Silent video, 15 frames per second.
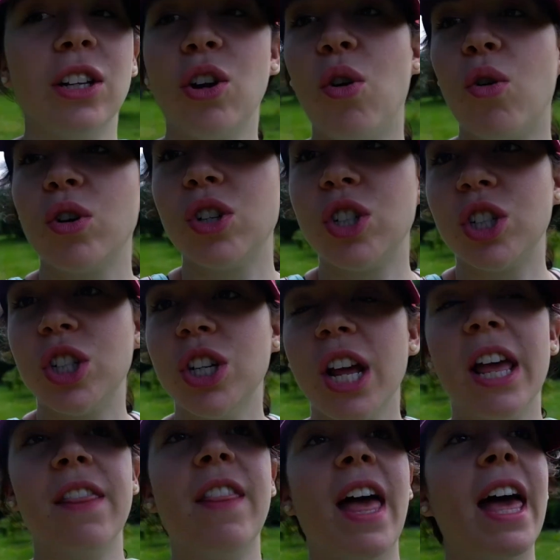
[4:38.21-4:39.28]
little
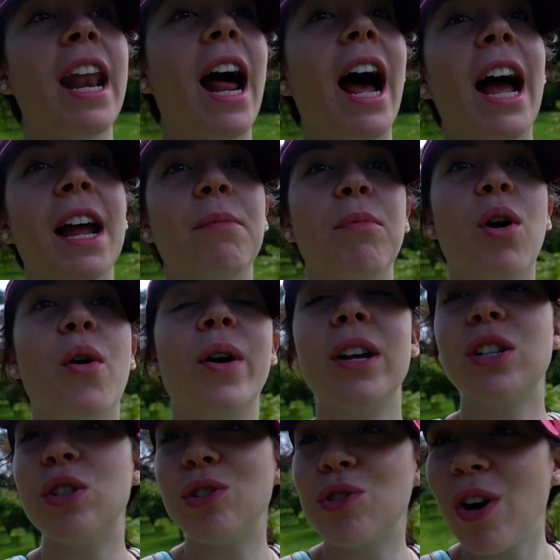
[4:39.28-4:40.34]
orchard and then I am
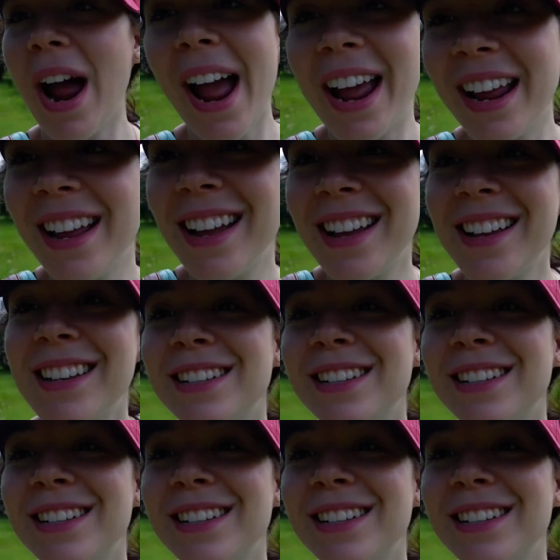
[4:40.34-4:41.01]
going to try